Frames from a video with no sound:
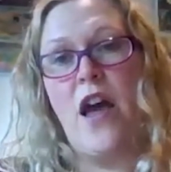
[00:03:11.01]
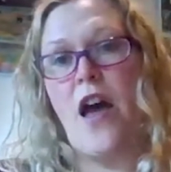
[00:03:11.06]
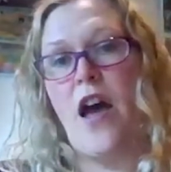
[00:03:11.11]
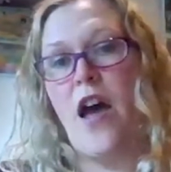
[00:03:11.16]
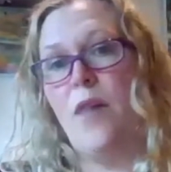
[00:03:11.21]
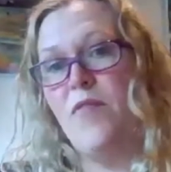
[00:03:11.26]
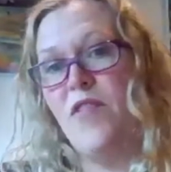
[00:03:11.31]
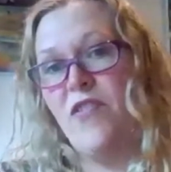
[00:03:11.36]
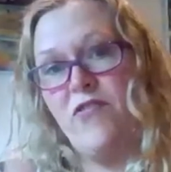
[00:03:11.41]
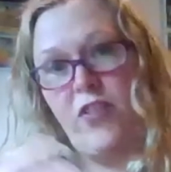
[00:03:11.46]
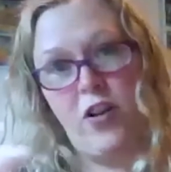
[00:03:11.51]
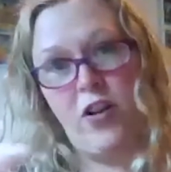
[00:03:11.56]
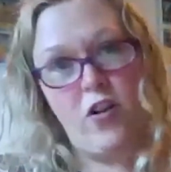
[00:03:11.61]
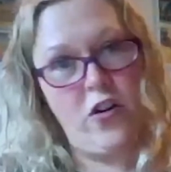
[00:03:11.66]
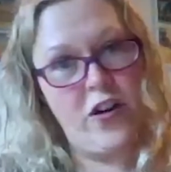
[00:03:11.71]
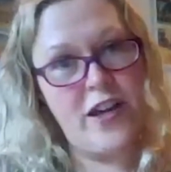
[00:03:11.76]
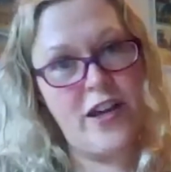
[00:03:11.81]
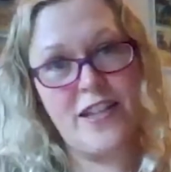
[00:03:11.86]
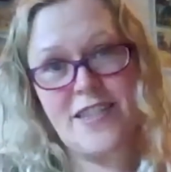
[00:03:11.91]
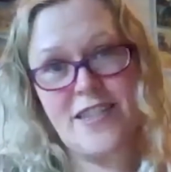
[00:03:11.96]
For
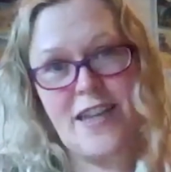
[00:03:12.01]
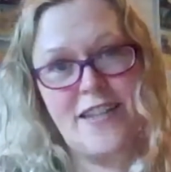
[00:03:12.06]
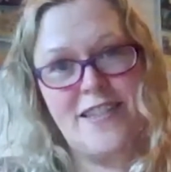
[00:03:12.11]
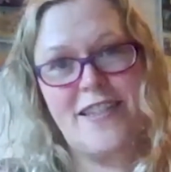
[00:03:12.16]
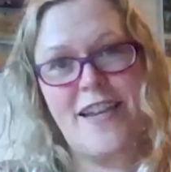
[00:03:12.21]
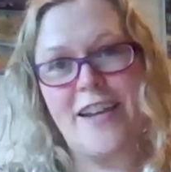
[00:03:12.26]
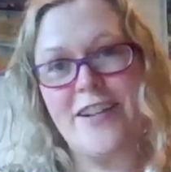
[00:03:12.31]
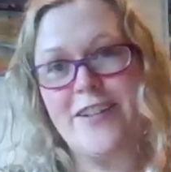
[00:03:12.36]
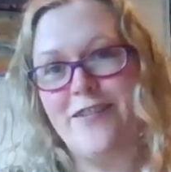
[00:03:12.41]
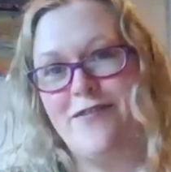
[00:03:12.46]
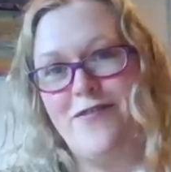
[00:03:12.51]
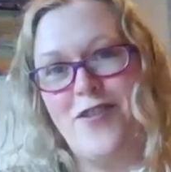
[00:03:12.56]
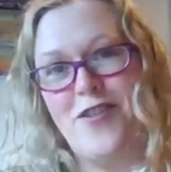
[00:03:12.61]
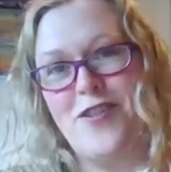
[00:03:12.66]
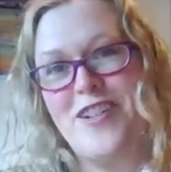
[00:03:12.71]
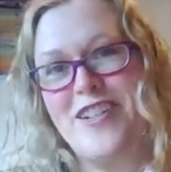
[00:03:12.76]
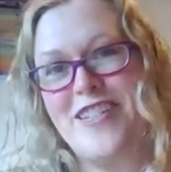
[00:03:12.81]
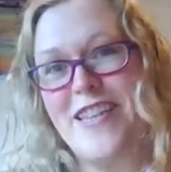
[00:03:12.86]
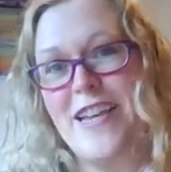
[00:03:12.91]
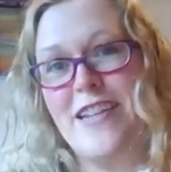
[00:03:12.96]
lawyers, that's section
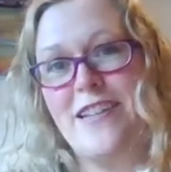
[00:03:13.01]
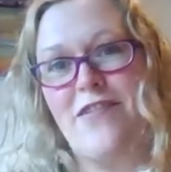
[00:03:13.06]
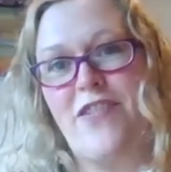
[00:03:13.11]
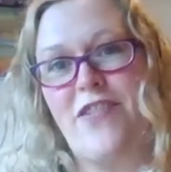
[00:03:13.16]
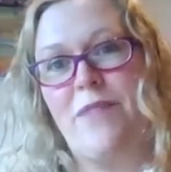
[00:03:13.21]
46